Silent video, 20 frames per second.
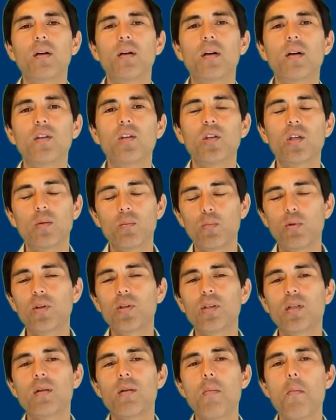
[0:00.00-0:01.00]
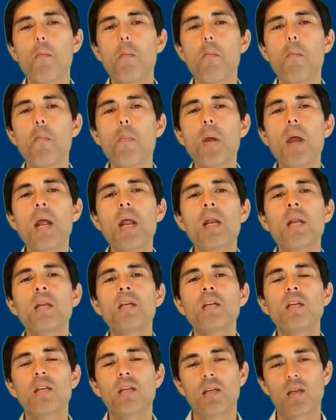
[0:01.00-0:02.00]
You can put in
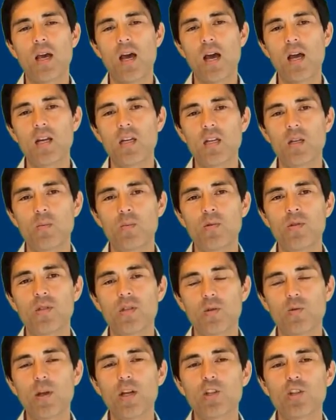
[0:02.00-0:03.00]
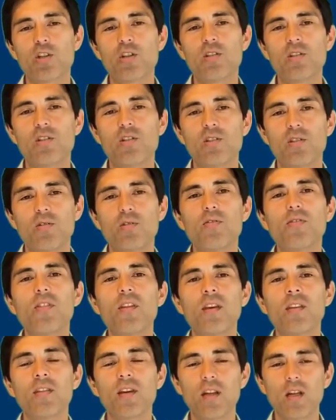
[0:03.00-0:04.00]
many items, questions you
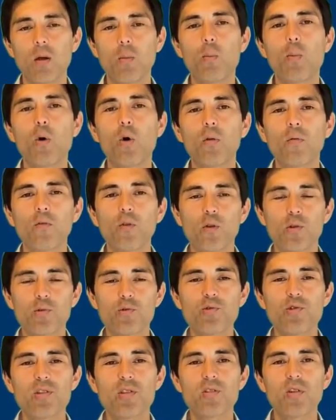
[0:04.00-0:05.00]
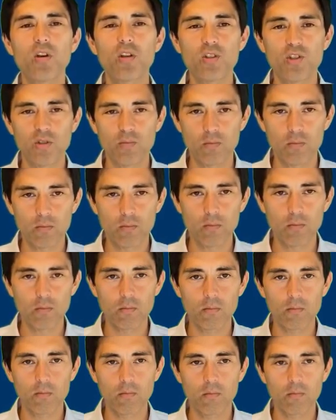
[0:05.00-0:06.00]
think that are important for your research,
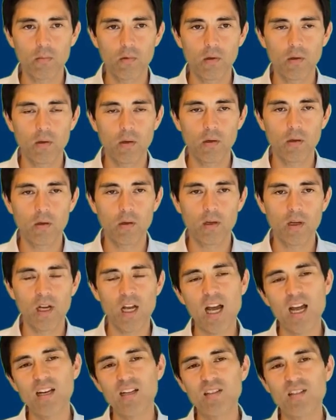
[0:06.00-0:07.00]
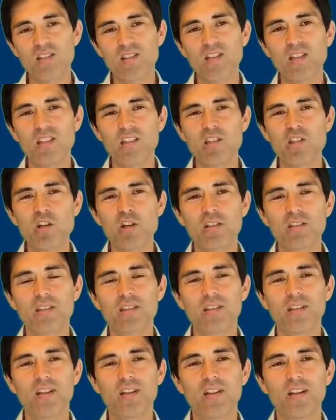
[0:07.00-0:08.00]
and it's still not
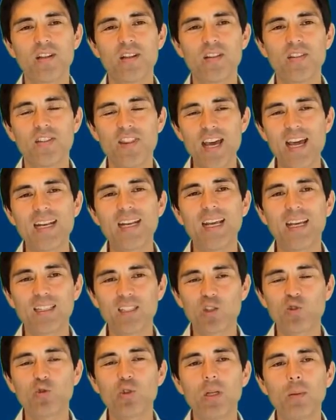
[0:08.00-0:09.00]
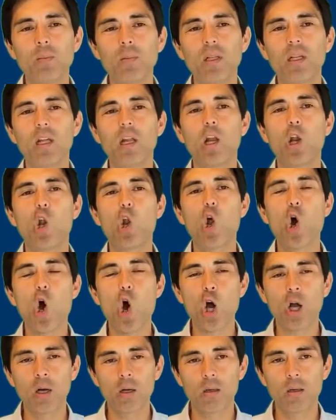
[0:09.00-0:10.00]
that extremely
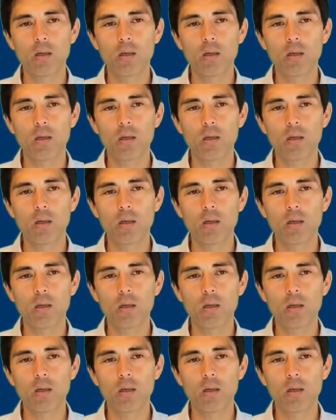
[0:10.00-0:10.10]
long.